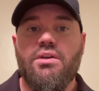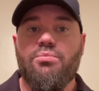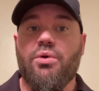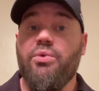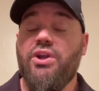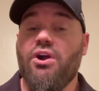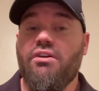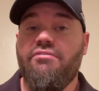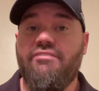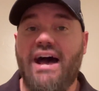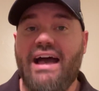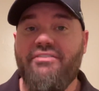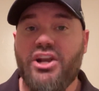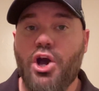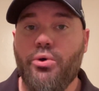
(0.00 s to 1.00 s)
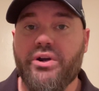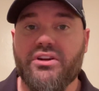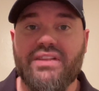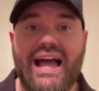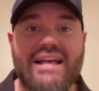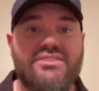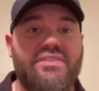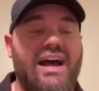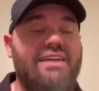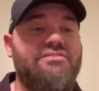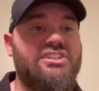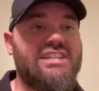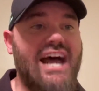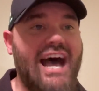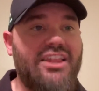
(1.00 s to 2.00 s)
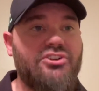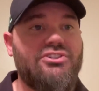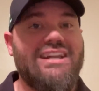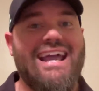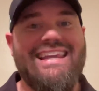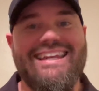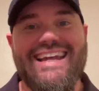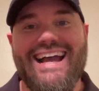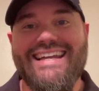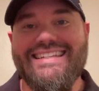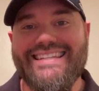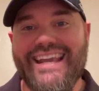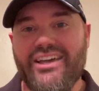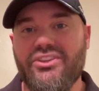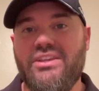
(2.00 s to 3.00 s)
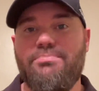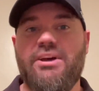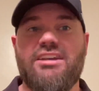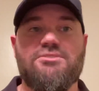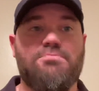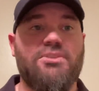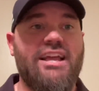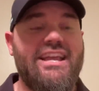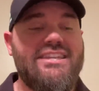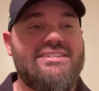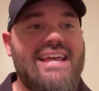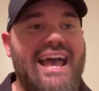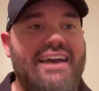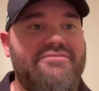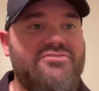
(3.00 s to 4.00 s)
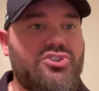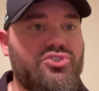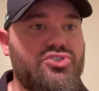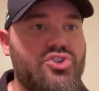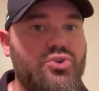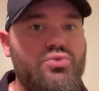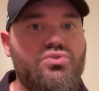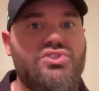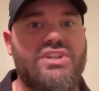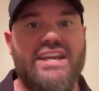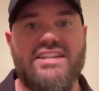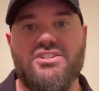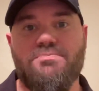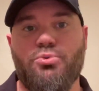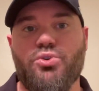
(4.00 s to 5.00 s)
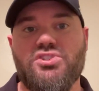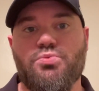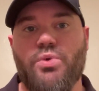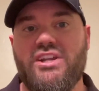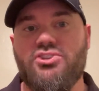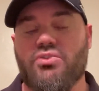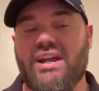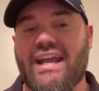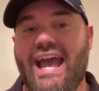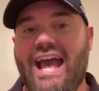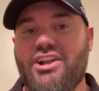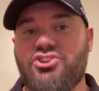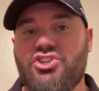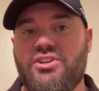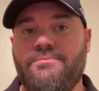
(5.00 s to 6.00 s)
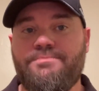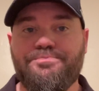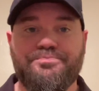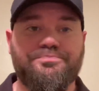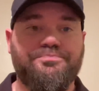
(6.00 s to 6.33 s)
where we are 5-0 in our last five $1.99 daily best plays after Tuesday's sports wagering action.